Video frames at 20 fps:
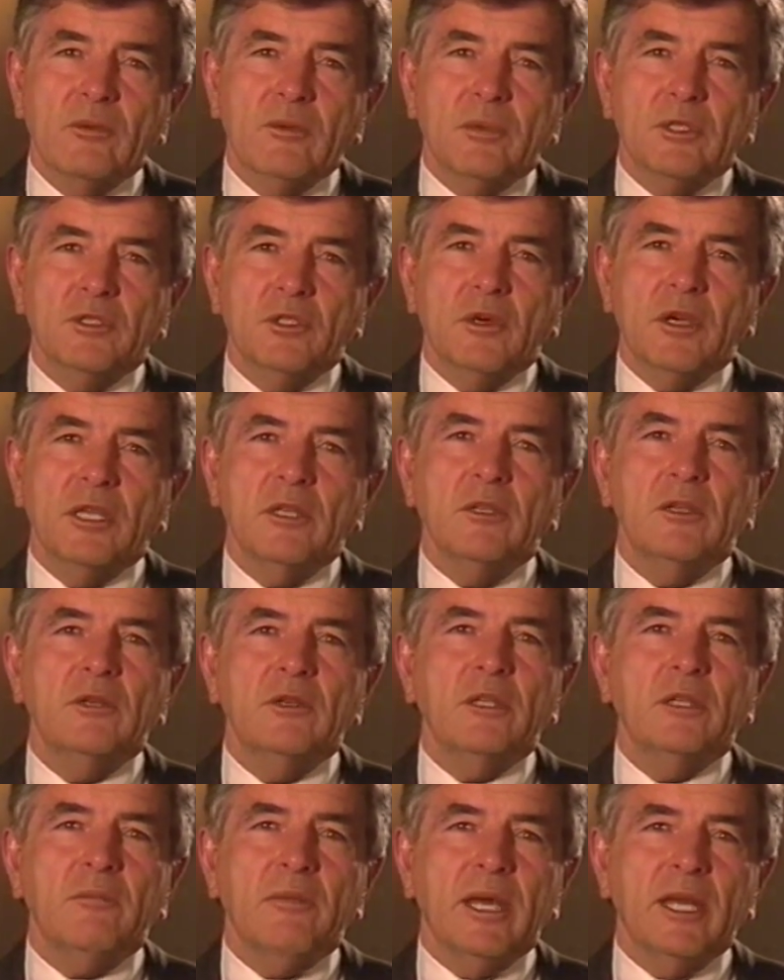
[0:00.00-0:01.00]
with the Joint
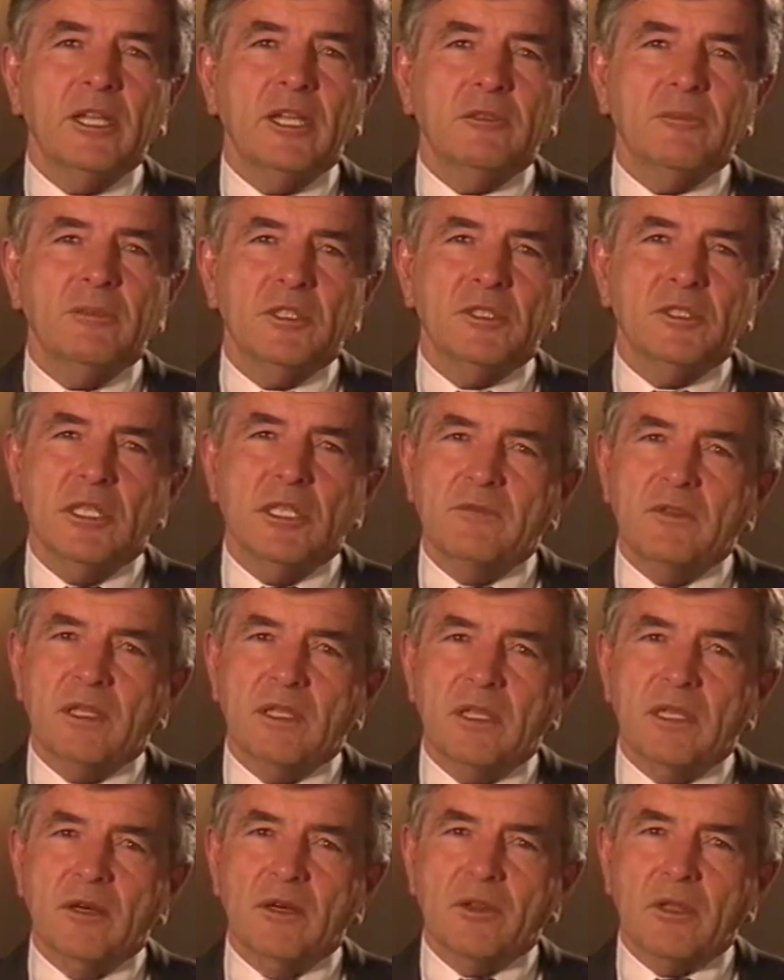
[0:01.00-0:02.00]
Union Management Safety
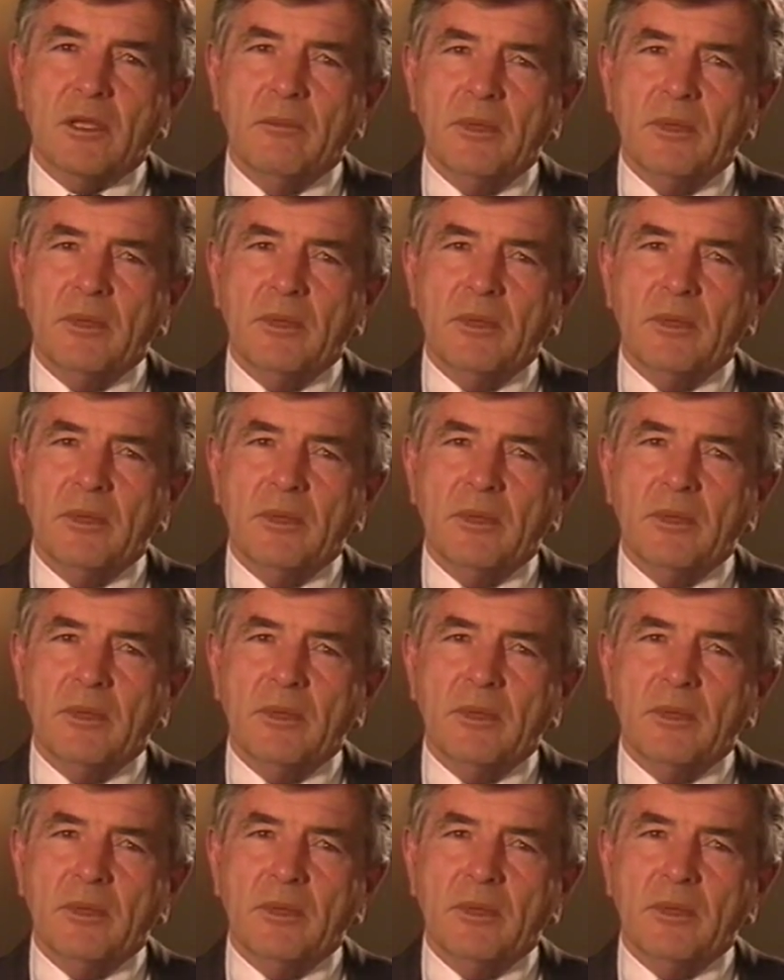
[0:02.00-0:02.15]
and Health